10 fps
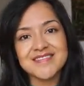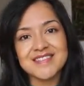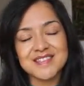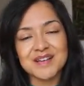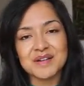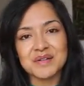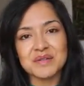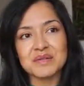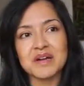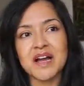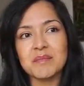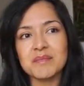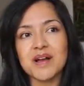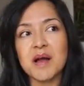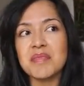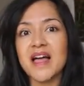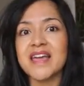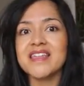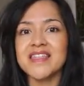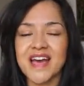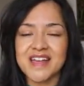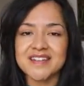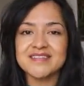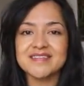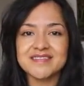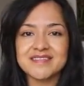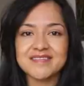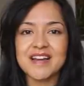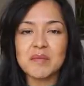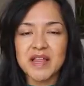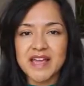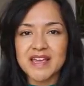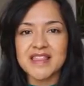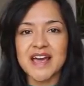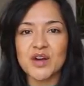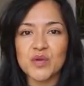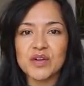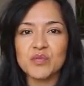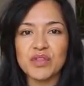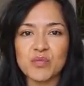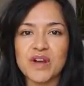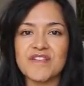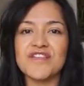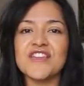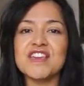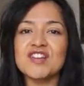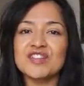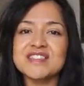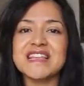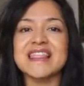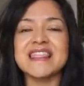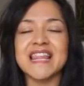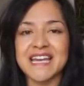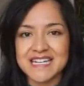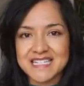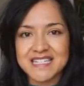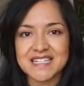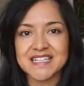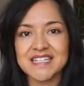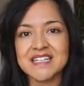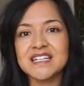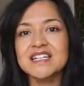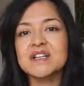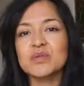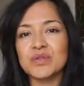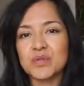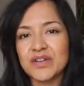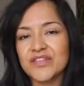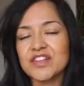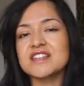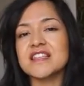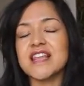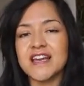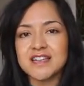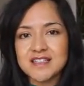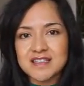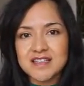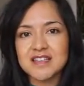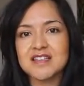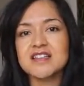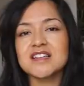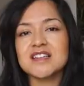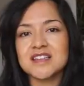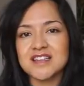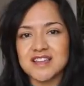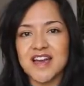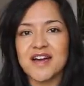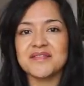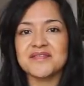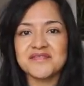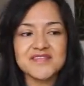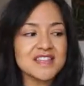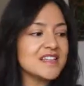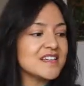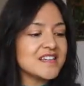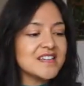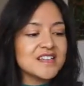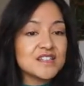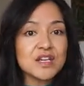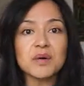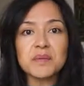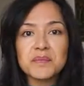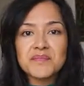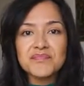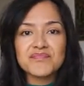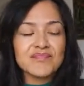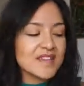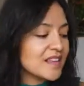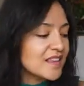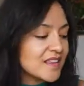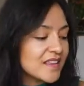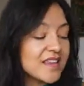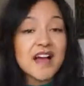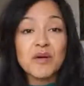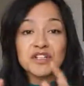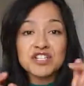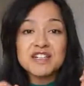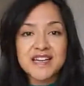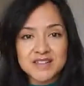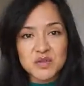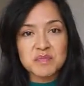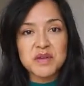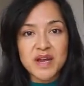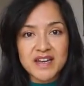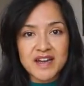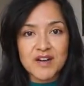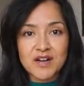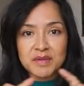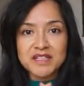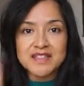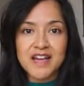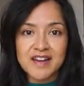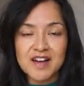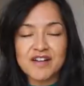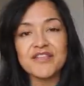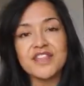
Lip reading: So I'm liking that. I'm liking that. Going with what feels light. With what feels light. Yeah. So I want you to dance with me right now. I'm going to sign off.